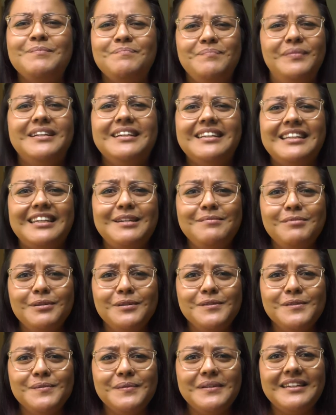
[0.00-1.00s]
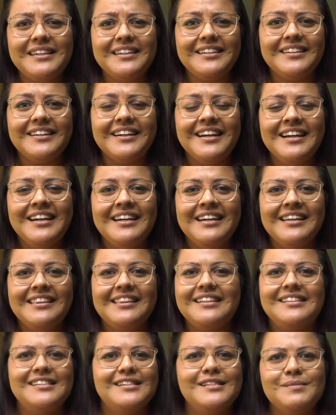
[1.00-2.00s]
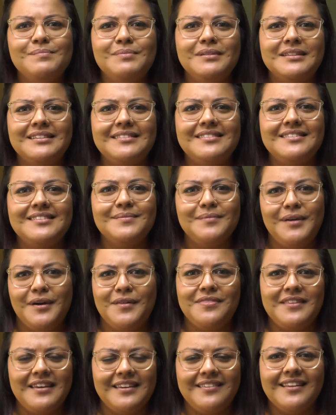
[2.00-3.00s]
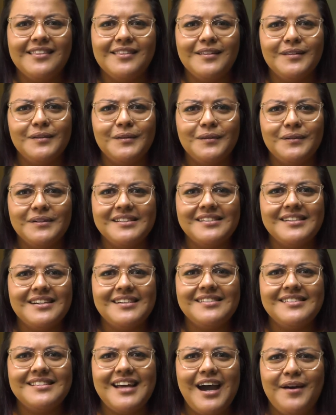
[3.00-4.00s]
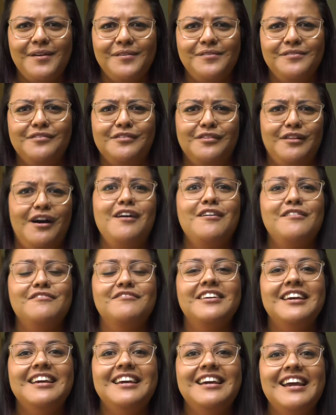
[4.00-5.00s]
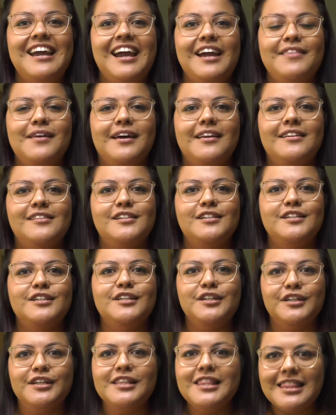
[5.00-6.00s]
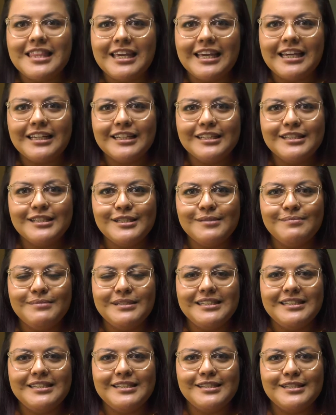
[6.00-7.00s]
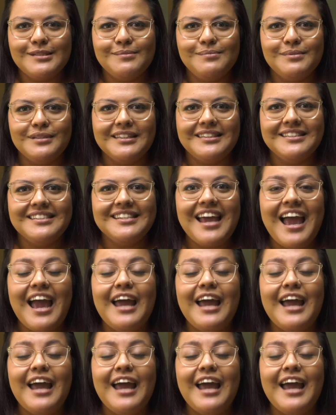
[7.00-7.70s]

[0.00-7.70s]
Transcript: But in Hebrews, we hear that discipline is a thing that the Lord does out of love, and that it's a good thing to be disciplined.